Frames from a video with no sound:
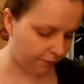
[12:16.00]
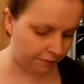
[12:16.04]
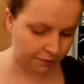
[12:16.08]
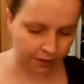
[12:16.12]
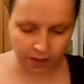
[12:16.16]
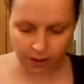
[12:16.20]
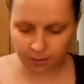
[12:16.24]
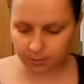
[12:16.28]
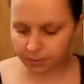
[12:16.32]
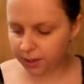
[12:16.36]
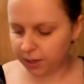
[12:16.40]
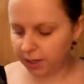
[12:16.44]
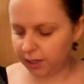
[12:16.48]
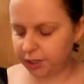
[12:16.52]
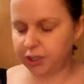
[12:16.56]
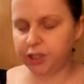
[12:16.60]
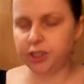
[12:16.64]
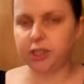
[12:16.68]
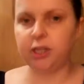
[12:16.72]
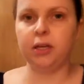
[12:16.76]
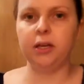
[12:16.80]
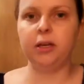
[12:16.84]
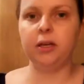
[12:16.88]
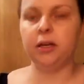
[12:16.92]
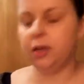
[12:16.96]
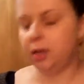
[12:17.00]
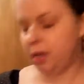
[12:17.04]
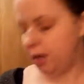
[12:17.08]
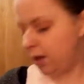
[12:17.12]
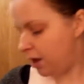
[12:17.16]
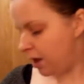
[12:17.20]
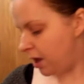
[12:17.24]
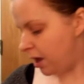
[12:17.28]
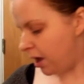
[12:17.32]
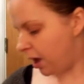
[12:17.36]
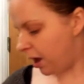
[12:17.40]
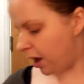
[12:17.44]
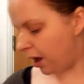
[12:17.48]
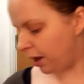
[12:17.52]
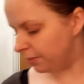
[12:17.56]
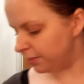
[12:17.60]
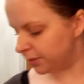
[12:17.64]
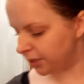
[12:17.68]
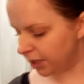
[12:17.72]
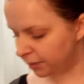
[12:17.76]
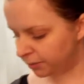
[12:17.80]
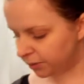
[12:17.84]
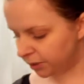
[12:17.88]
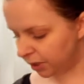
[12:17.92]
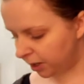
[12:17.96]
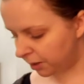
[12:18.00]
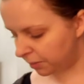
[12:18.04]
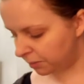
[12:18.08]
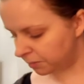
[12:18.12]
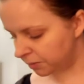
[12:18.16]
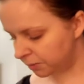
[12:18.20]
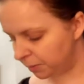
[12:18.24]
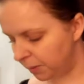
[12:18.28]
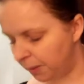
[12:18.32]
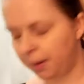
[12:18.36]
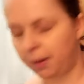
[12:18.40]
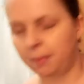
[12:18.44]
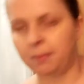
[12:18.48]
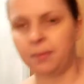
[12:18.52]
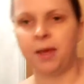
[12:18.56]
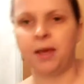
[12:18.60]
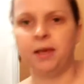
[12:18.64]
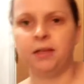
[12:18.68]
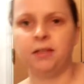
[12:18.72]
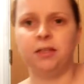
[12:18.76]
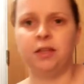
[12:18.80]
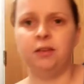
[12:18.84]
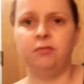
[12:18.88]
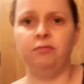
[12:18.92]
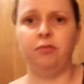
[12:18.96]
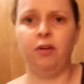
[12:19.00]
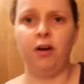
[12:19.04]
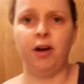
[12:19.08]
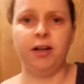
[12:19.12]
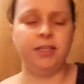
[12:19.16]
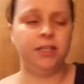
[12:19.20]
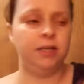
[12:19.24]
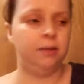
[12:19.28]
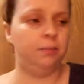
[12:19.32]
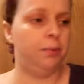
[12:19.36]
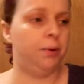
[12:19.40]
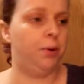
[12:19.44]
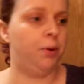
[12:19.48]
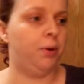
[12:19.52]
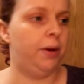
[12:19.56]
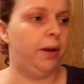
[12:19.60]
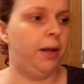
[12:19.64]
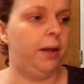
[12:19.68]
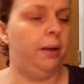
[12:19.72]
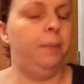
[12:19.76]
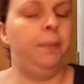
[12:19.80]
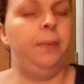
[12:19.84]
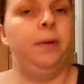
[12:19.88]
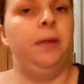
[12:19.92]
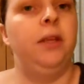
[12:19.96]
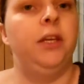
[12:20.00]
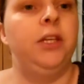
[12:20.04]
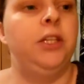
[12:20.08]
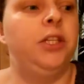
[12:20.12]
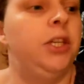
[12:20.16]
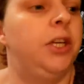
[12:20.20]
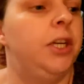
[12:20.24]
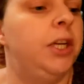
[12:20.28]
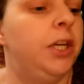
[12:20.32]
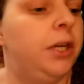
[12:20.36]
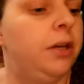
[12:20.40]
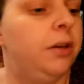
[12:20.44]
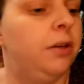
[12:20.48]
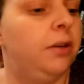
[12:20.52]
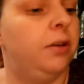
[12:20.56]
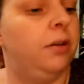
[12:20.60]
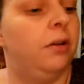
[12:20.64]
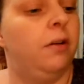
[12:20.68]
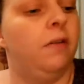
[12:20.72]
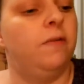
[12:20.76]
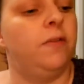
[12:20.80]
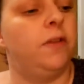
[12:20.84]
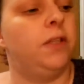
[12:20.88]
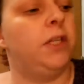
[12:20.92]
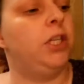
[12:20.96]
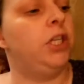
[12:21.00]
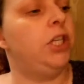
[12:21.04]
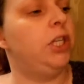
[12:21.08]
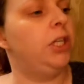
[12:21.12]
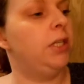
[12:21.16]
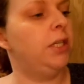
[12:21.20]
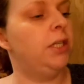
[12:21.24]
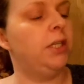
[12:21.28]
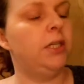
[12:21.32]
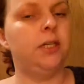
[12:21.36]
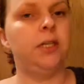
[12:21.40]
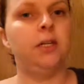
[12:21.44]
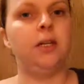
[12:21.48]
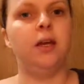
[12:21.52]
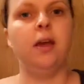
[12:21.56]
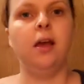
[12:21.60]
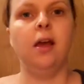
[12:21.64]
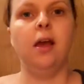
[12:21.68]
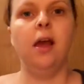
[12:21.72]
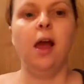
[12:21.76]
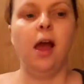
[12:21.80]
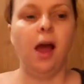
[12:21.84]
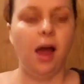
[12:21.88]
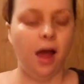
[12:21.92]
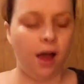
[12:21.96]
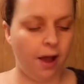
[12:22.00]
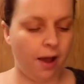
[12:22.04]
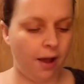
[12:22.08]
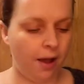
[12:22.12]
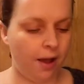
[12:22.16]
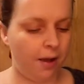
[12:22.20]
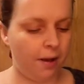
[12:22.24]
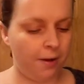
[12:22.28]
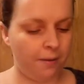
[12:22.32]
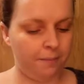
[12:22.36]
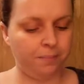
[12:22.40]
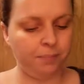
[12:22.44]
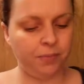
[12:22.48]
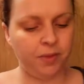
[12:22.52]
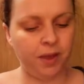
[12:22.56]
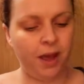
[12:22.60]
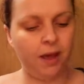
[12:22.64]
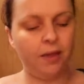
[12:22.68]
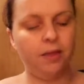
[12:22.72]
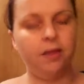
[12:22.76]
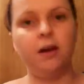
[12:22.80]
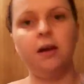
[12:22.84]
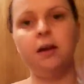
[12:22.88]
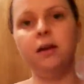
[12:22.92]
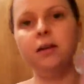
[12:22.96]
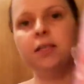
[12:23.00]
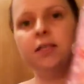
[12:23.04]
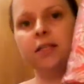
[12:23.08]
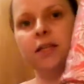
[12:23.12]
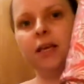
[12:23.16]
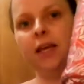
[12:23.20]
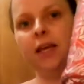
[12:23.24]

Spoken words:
one of them each year. Sometimes my mum gets the writing put on it, but this year, obviously, she didn't. And the last